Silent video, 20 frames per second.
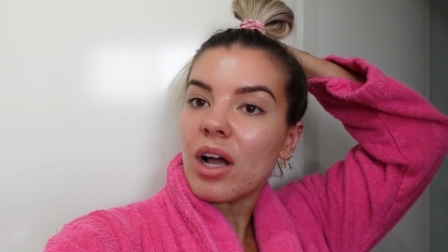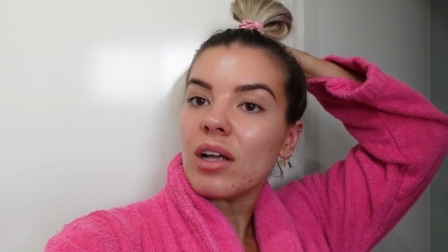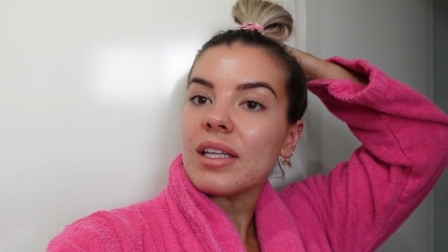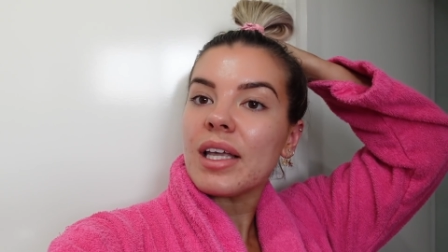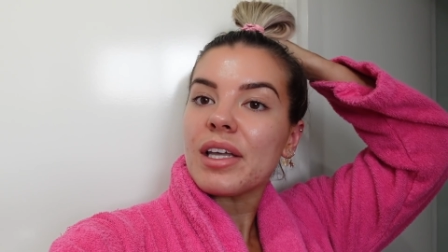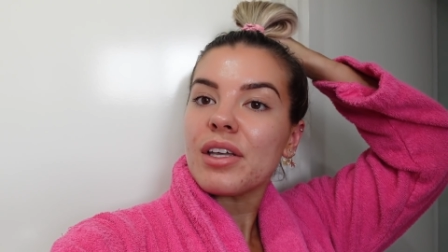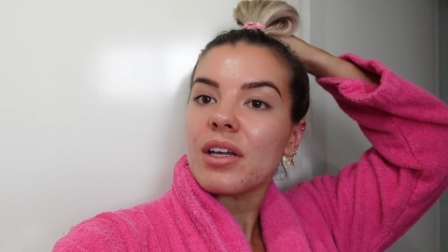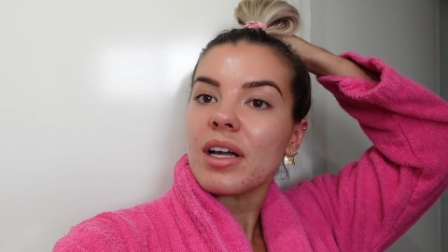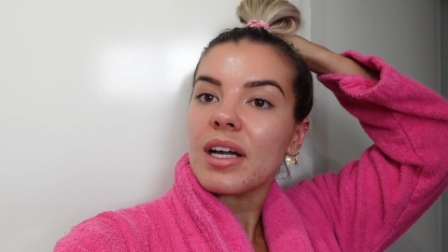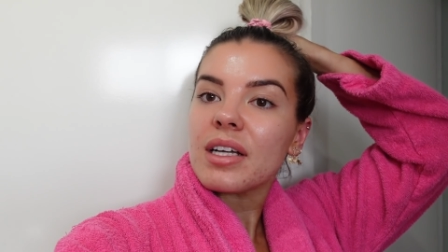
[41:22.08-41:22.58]
I'll
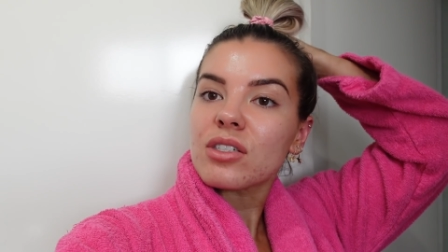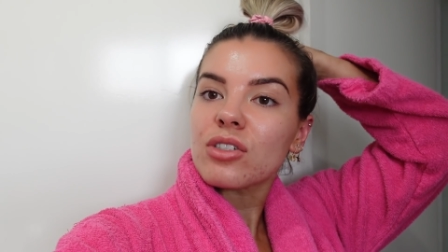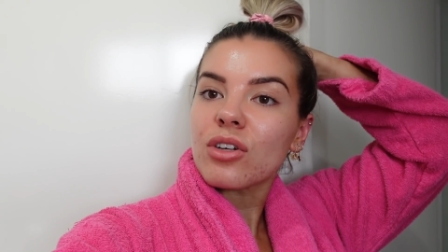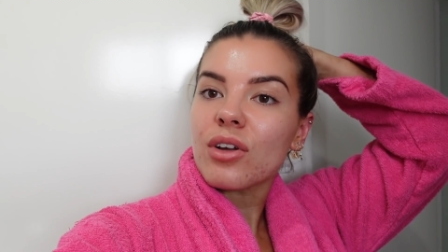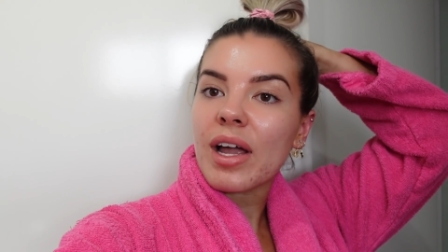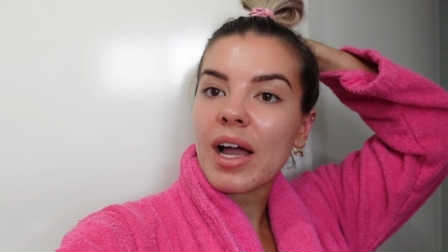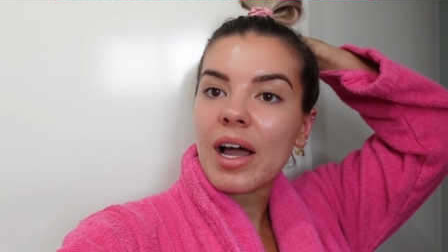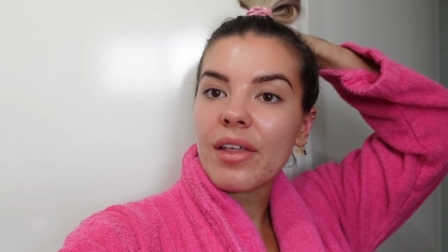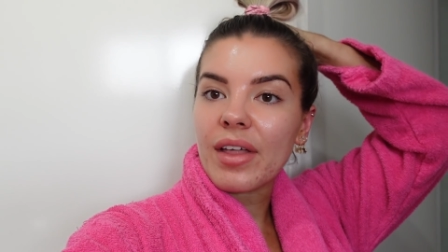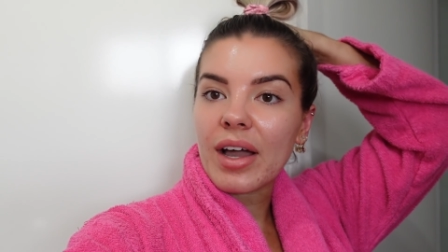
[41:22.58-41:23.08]
let you guys
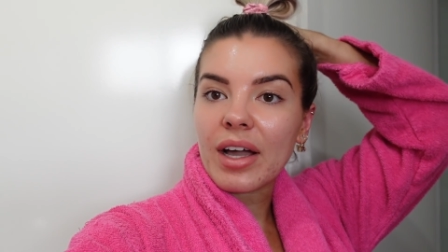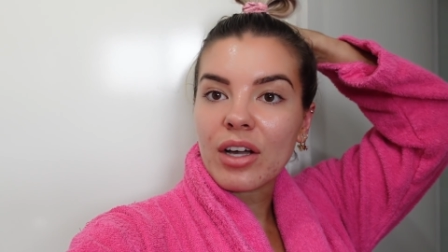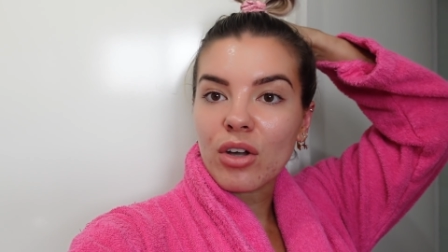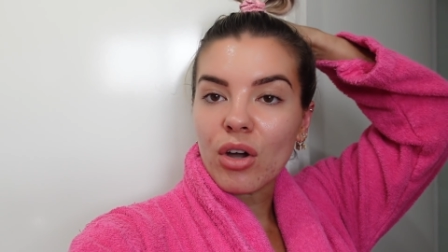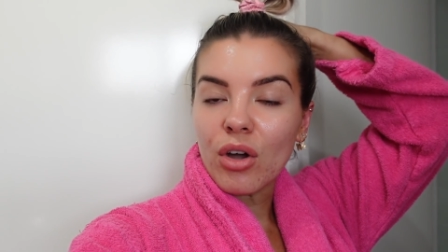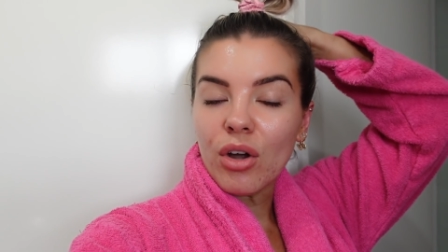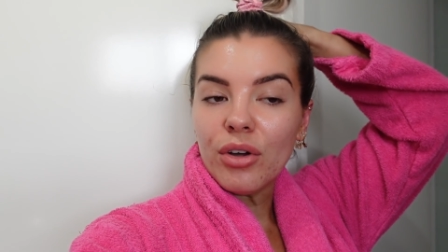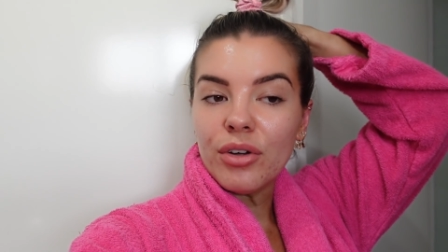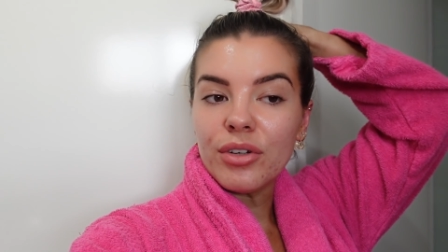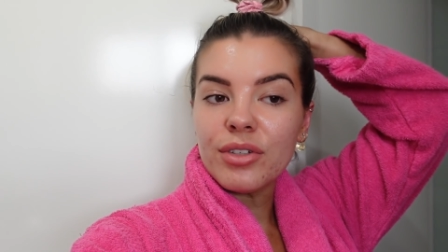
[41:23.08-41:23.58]
know how that
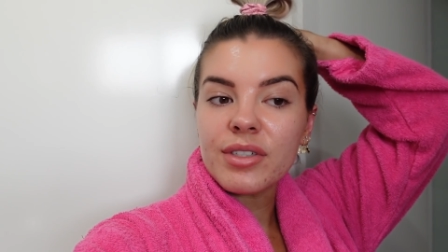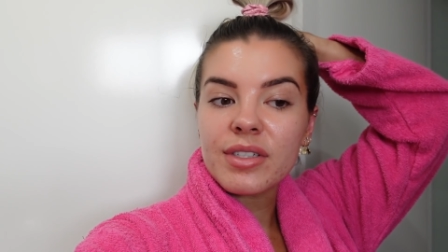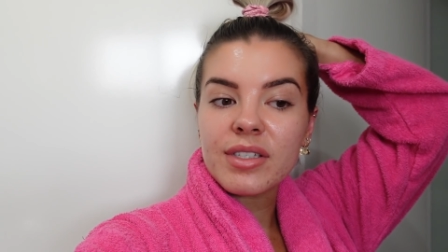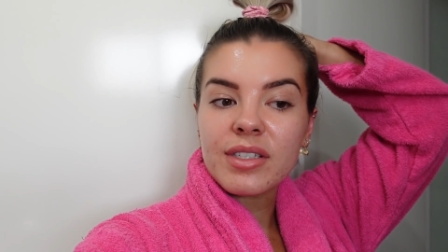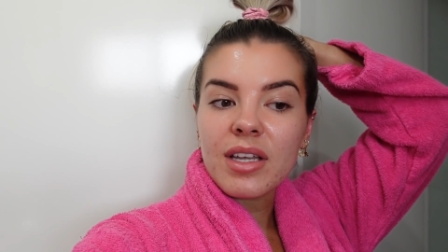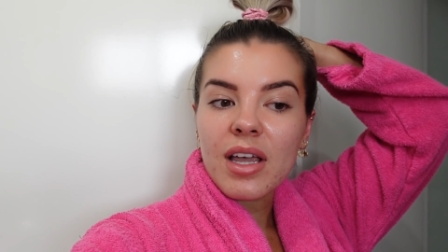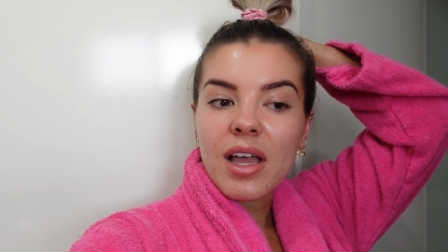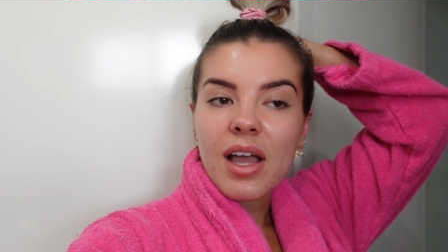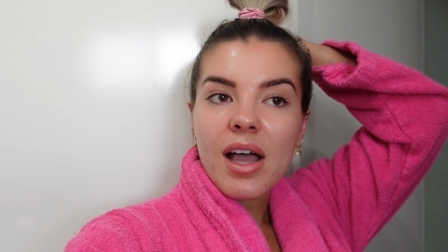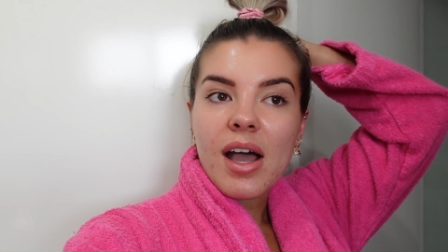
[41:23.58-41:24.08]

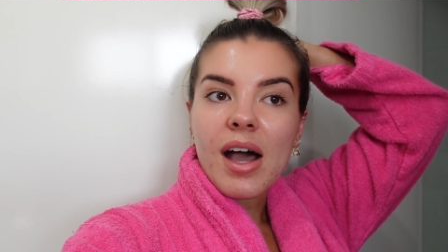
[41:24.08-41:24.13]
goes.